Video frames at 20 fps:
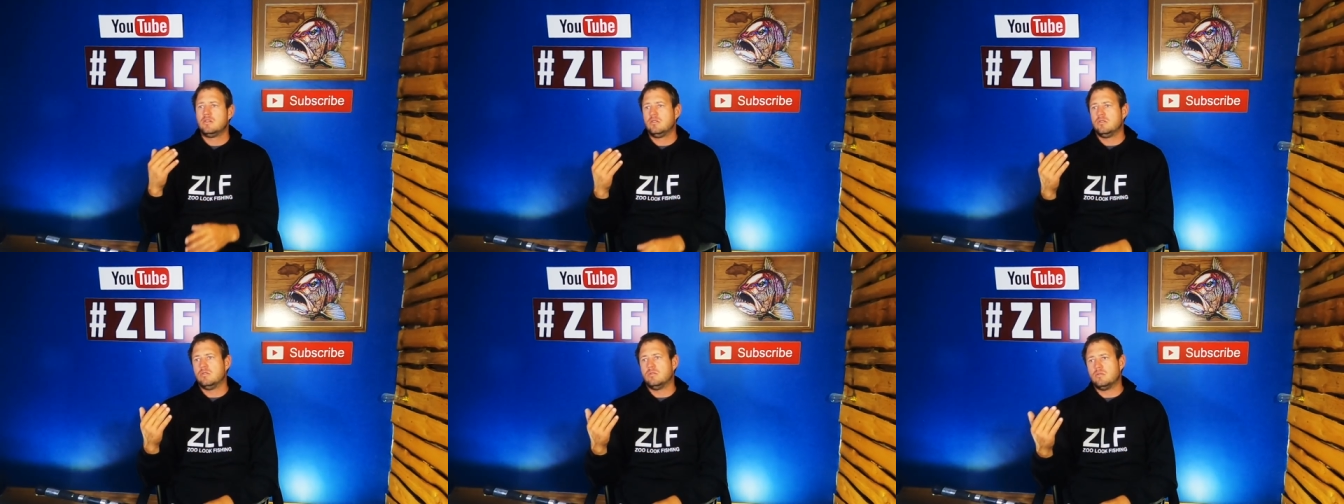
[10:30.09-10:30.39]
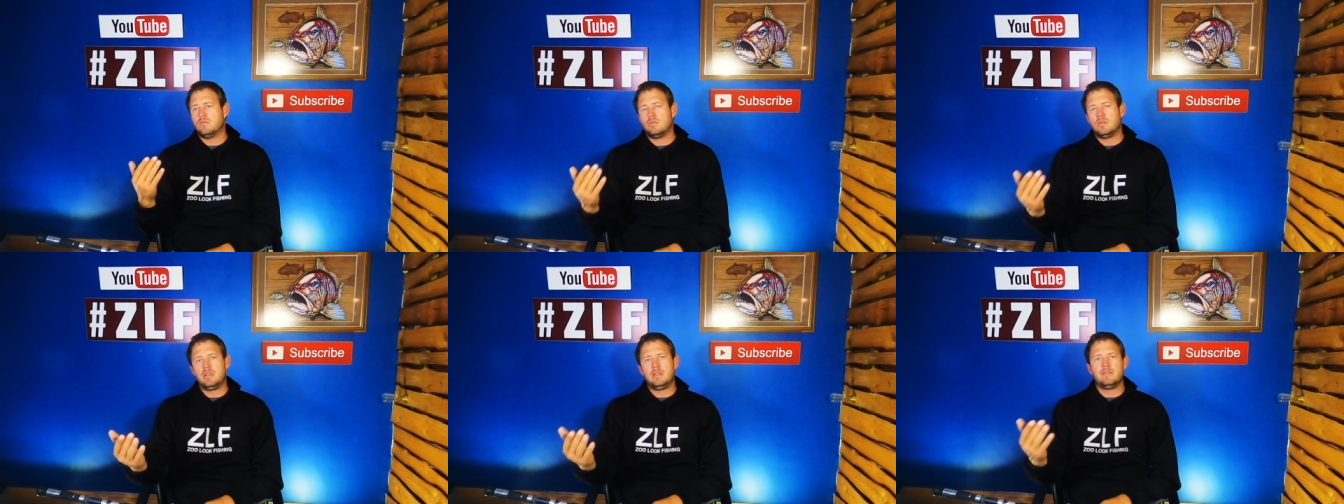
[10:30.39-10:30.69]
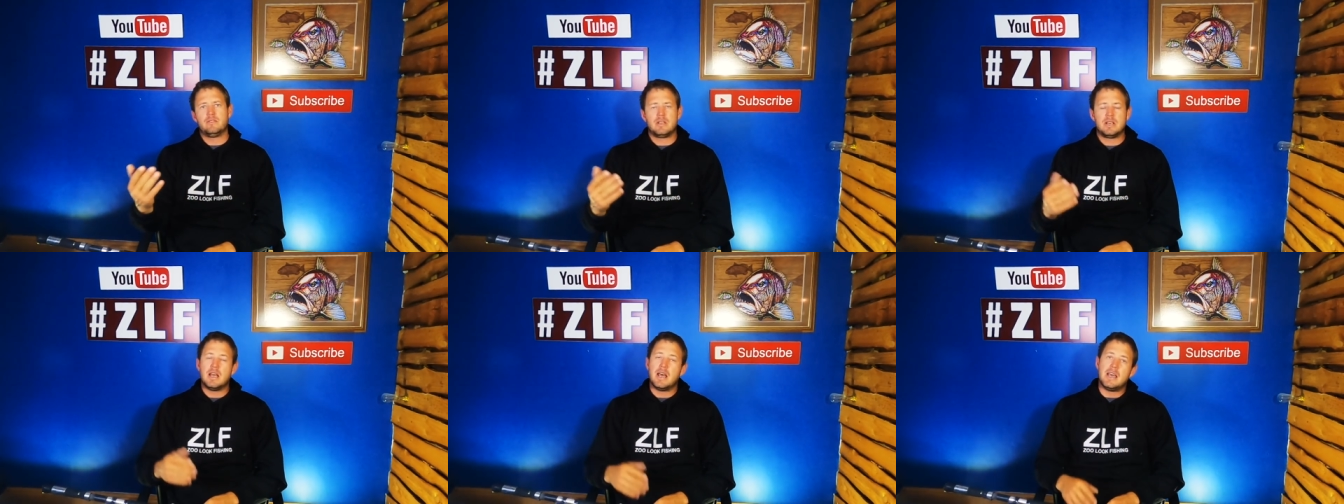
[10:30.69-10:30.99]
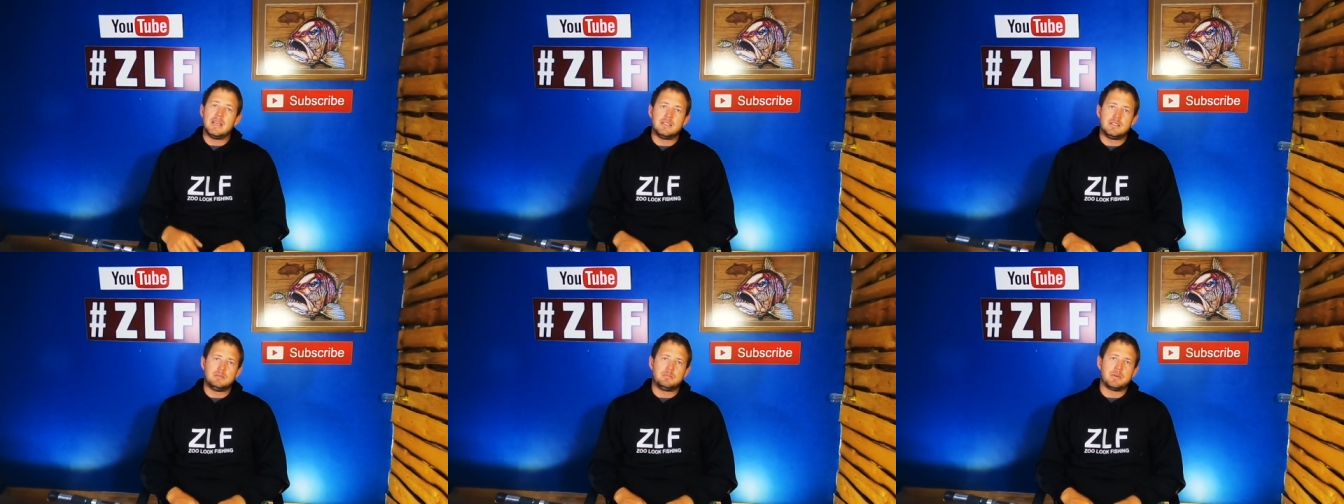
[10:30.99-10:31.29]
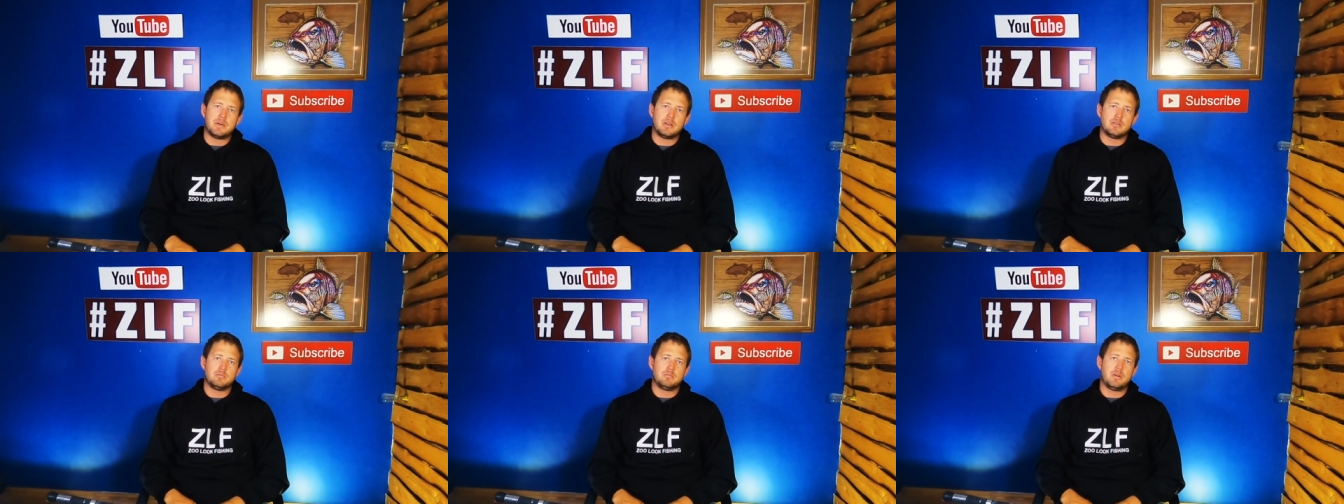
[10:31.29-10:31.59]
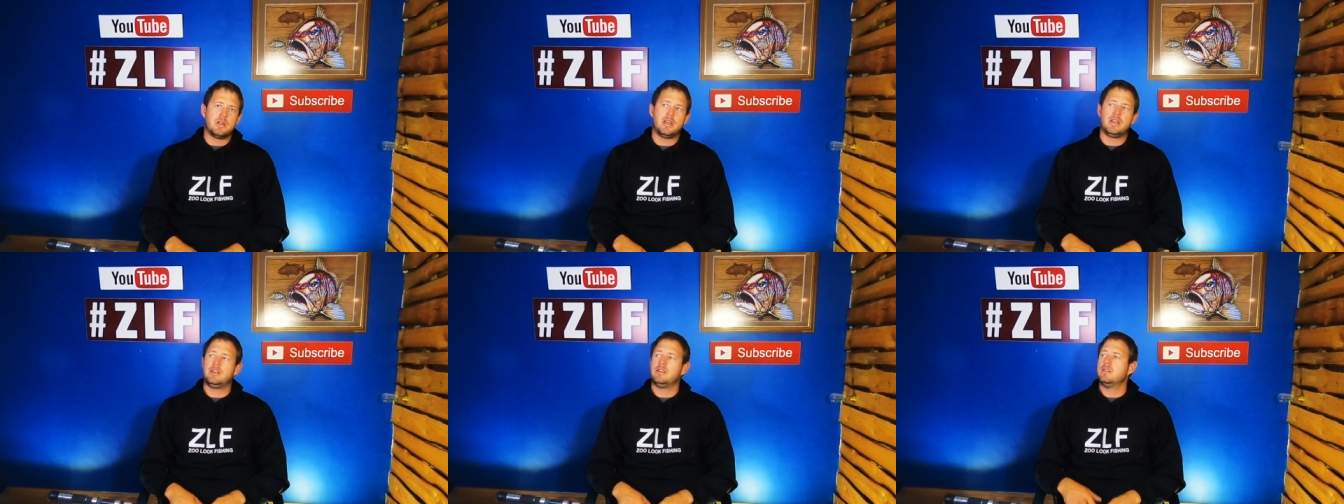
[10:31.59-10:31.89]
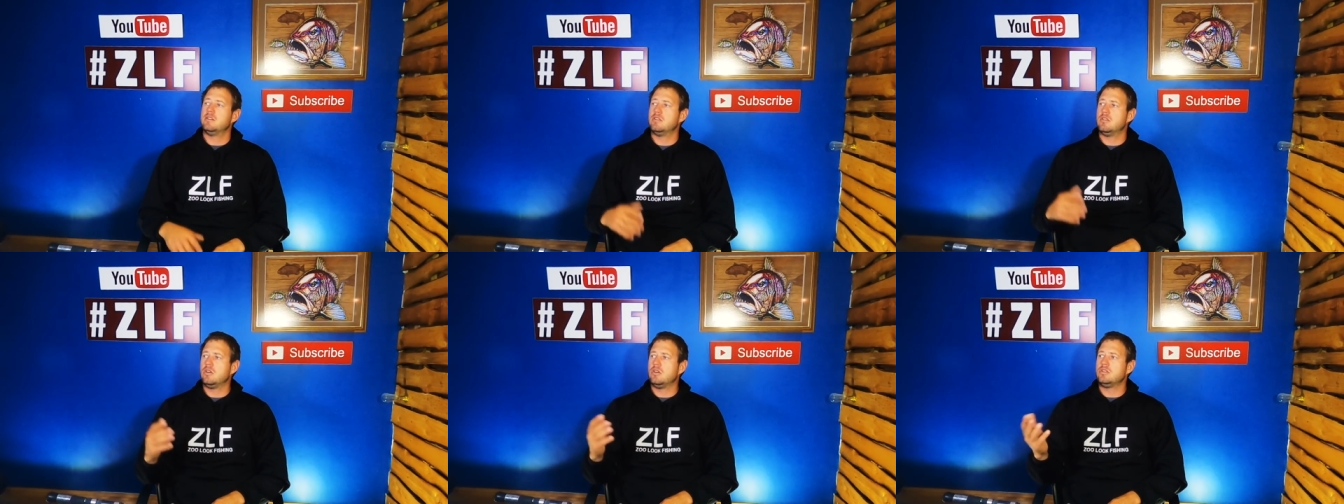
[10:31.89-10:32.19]
or even an 80 pound braid
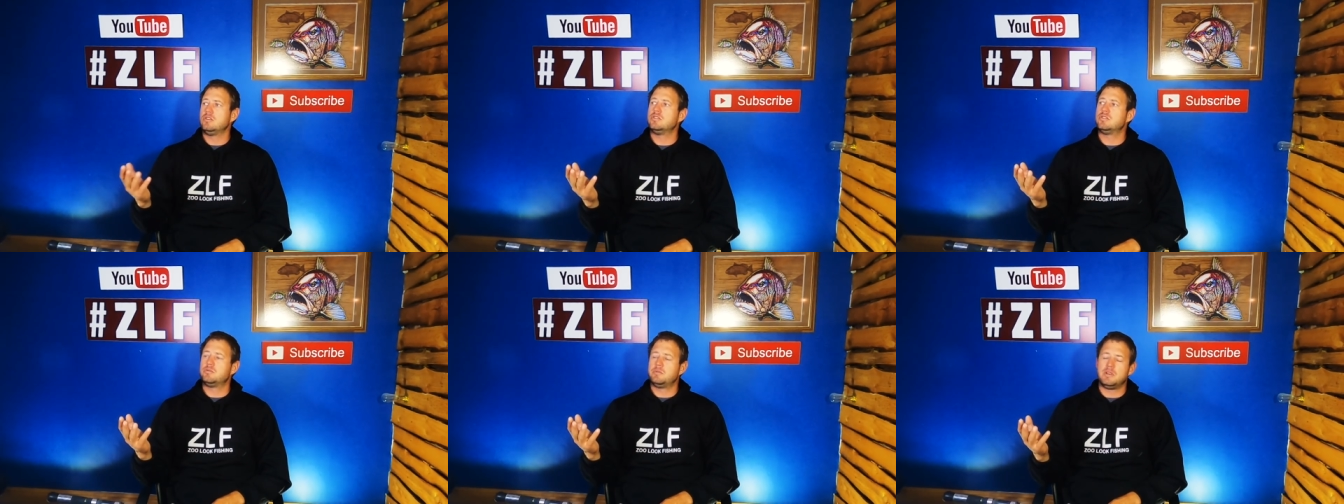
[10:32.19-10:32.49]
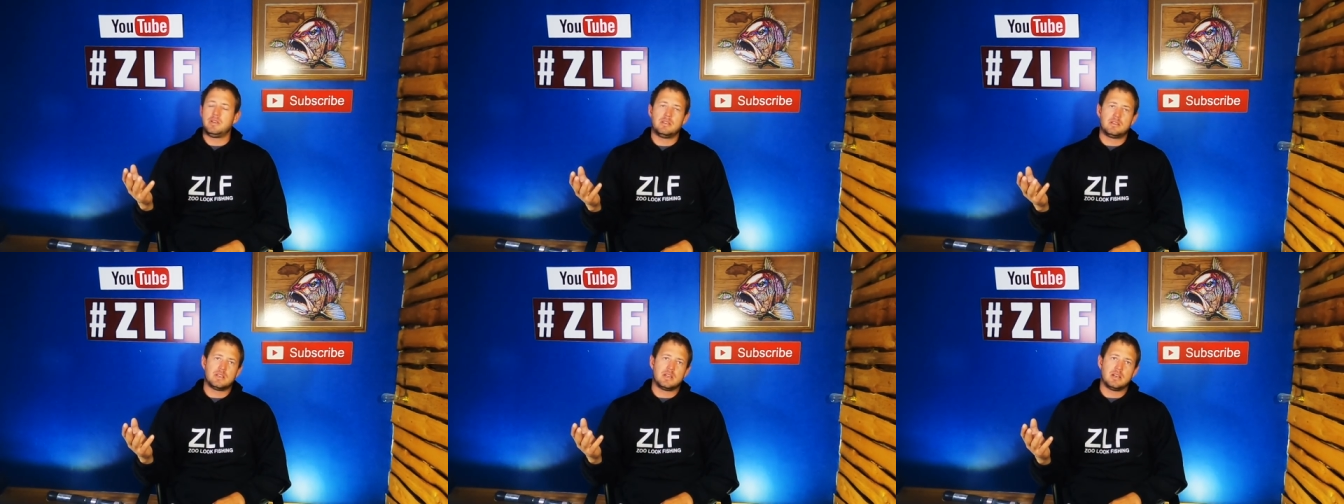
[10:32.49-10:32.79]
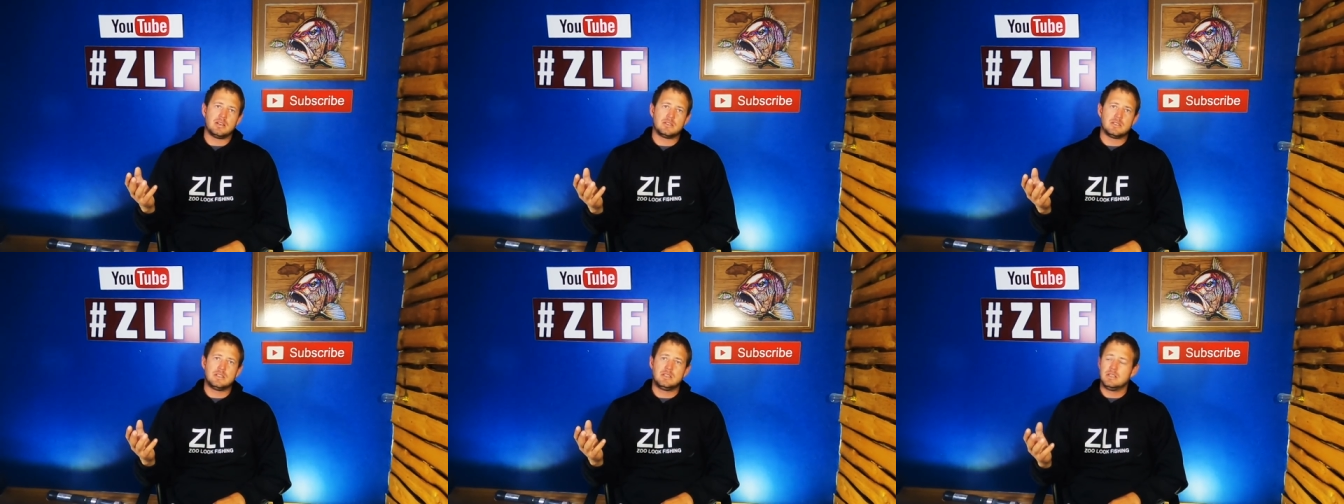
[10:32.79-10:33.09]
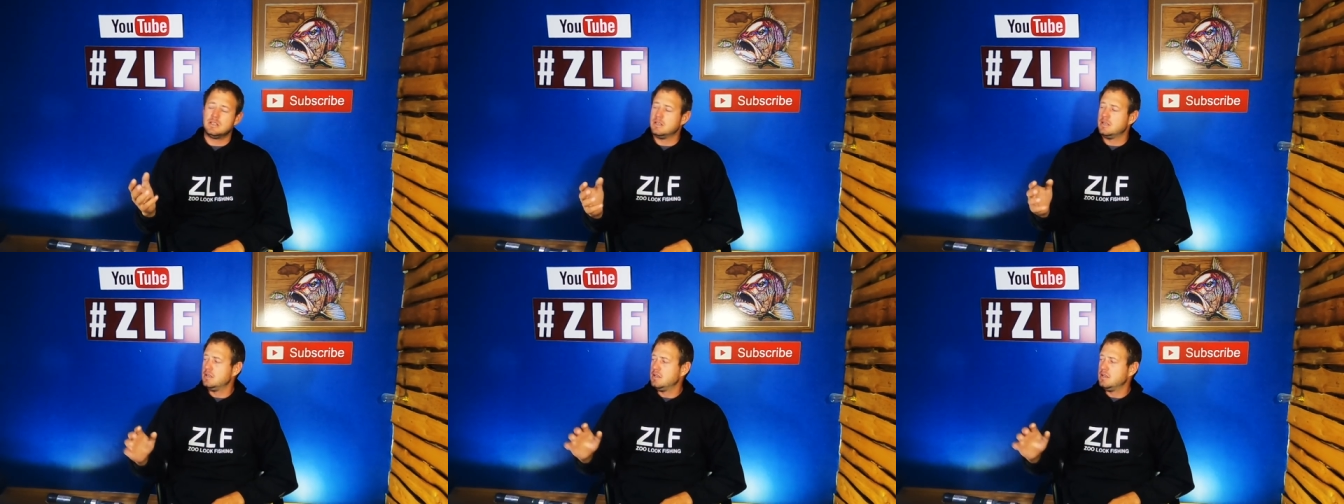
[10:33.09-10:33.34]
on your 20,000